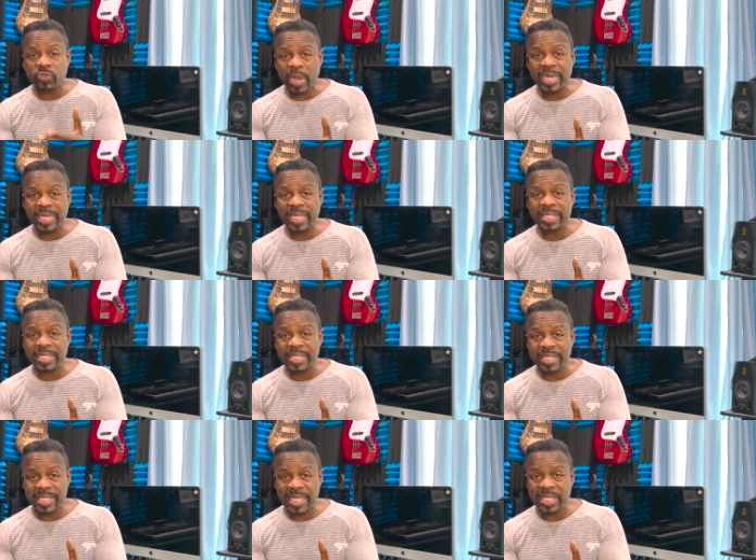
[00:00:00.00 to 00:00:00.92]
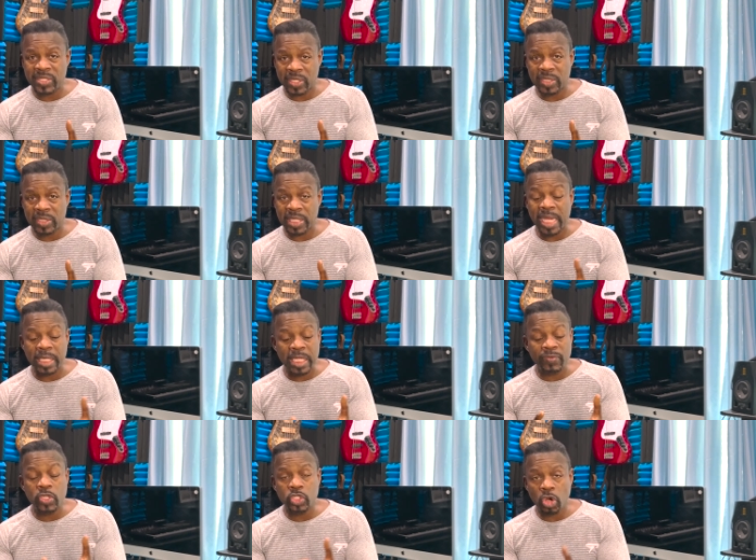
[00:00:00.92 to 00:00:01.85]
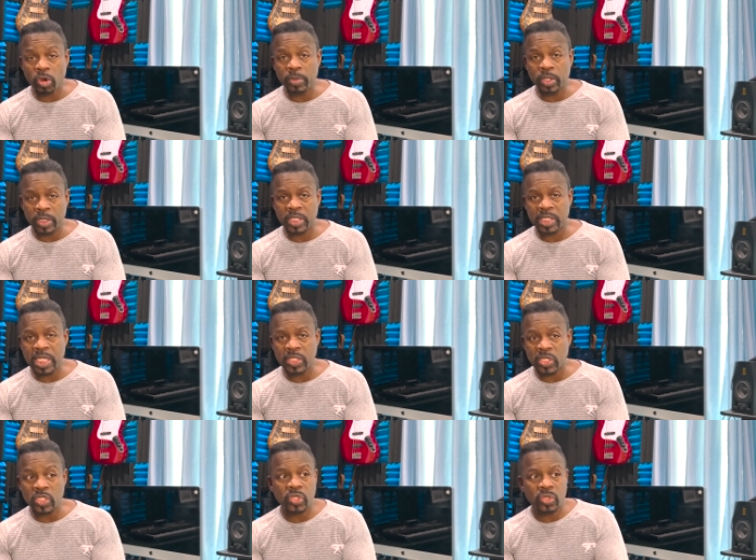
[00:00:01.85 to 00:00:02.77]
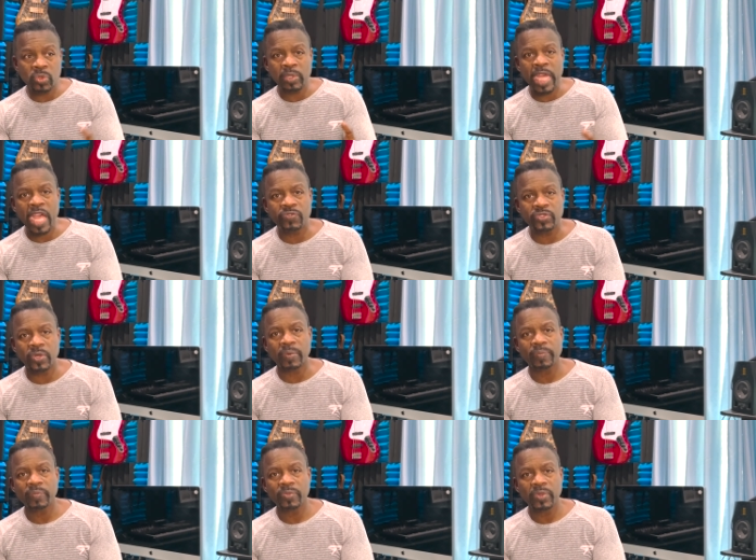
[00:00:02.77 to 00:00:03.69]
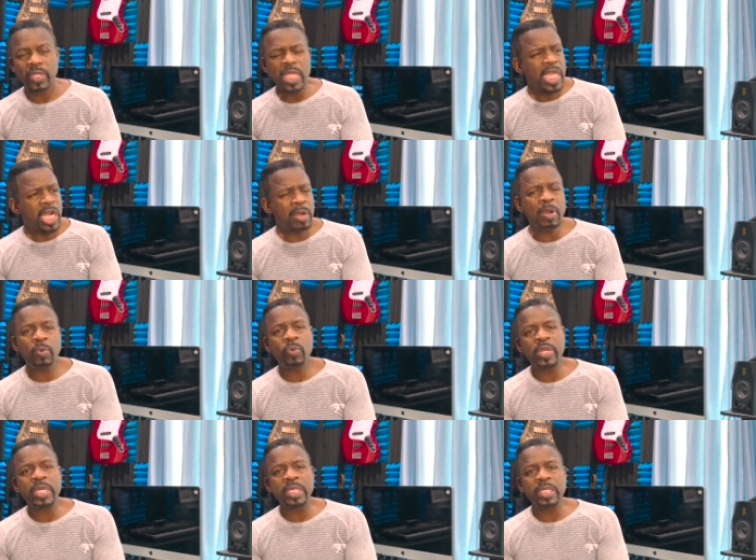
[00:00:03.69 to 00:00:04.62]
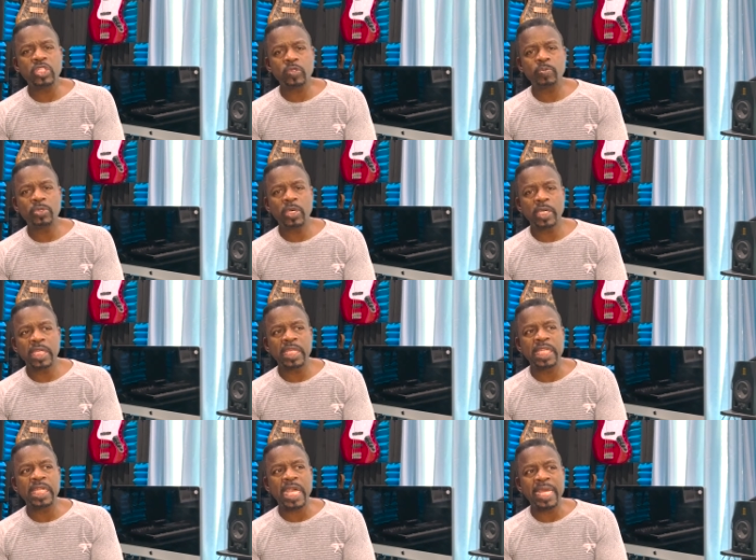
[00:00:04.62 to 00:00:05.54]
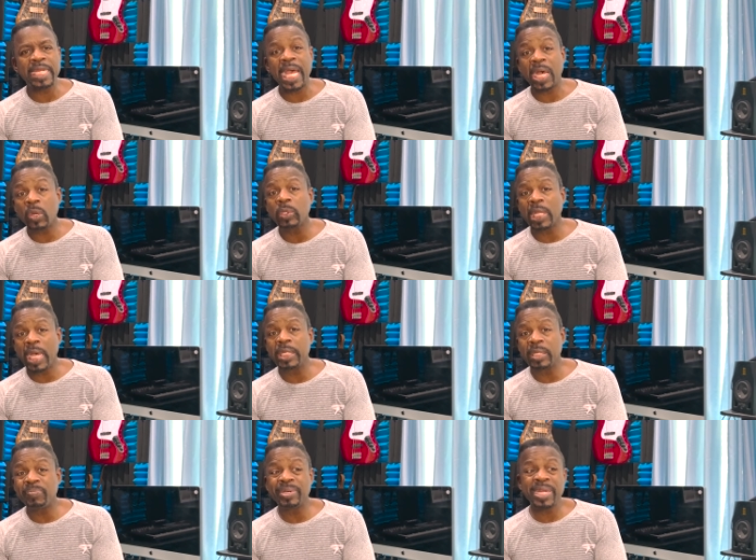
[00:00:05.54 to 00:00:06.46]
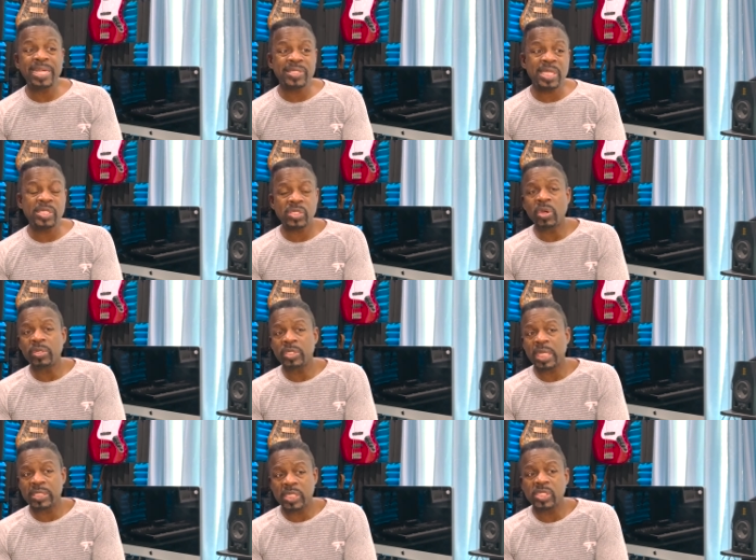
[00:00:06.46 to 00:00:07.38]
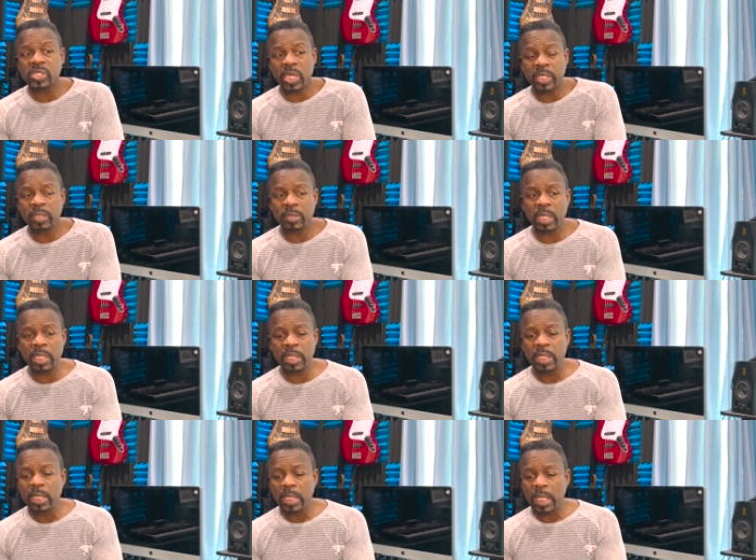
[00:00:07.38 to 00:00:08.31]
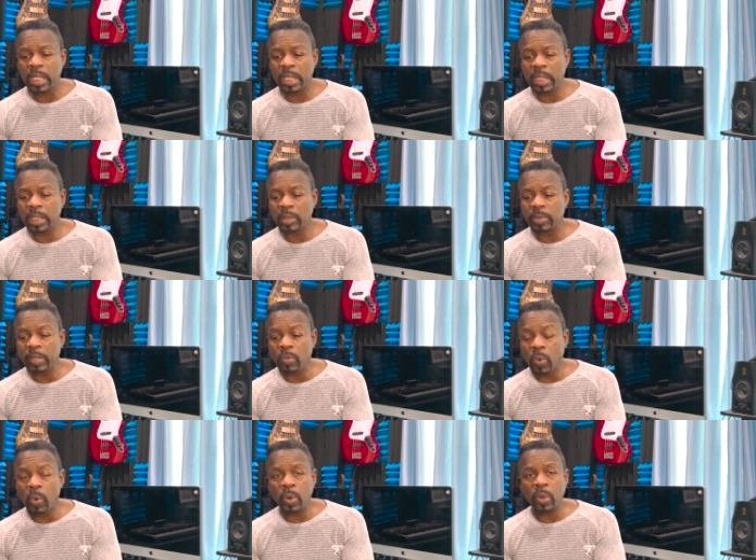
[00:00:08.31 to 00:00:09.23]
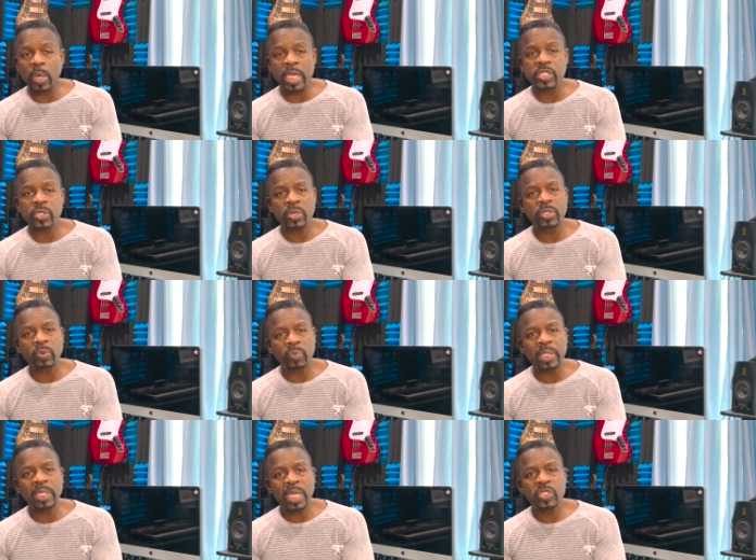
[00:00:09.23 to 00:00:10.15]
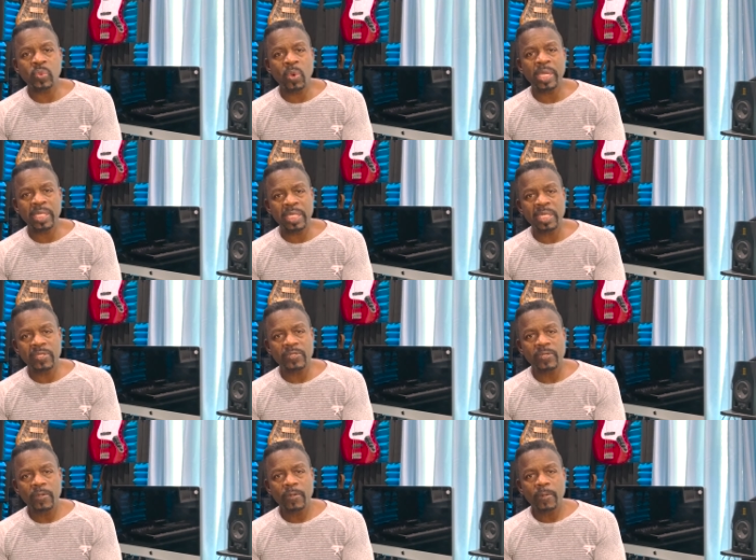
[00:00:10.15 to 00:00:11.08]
threatening diseases and even terminal diseases through laughter. And I remember reading this book, and he kind of outlined it, but as I started, as I studied uh, a, a little bit more, I started to realize why it is.